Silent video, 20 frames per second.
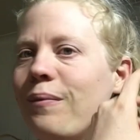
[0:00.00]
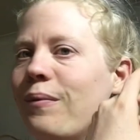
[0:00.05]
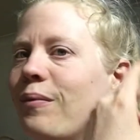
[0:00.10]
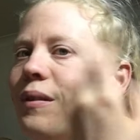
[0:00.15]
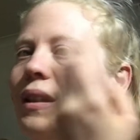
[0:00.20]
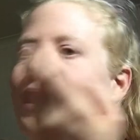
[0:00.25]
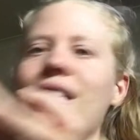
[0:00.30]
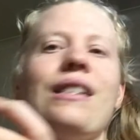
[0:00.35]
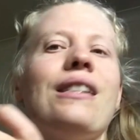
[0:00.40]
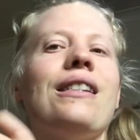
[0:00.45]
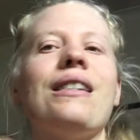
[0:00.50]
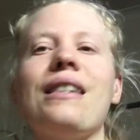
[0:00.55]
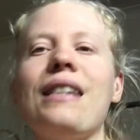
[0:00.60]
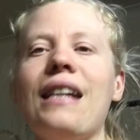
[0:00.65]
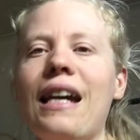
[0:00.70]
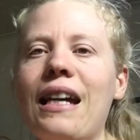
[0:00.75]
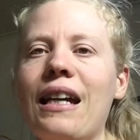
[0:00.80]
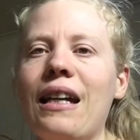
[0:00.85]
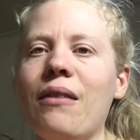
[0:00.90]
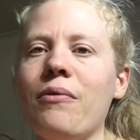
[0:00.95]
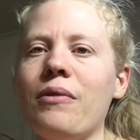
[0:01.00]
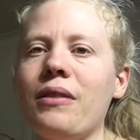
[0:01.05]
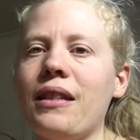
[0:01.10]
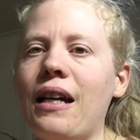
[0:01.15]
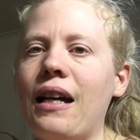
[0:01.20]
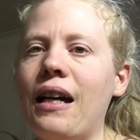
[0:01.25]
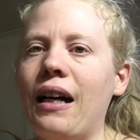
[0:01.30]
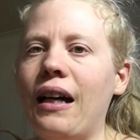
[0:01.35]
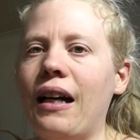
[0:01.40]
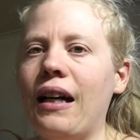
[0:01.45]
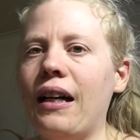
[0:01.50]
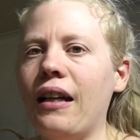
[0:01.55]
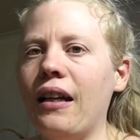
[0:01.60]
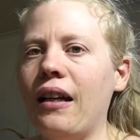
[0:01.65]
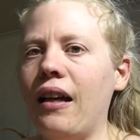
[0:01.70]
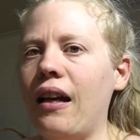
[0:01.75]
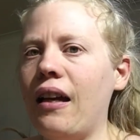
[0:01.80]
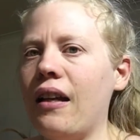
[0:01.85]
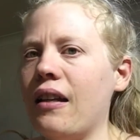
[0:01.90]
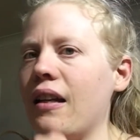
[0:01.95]
let's just say it was hard,
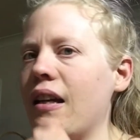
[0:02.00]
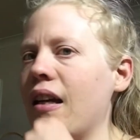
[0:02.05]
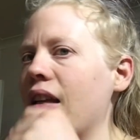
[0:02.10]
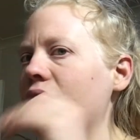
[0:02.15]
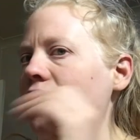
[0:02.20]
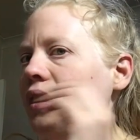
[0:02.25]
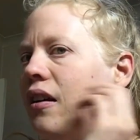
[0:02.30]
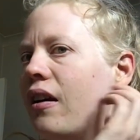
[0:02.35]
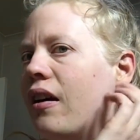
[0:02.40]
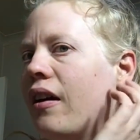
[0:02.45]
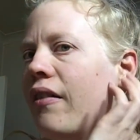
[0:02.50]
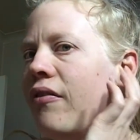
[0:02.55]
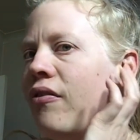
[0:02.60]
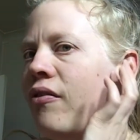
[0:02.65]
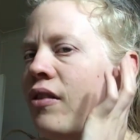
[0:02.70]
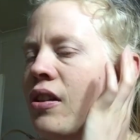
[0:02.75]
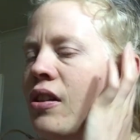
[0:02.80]
and now that I've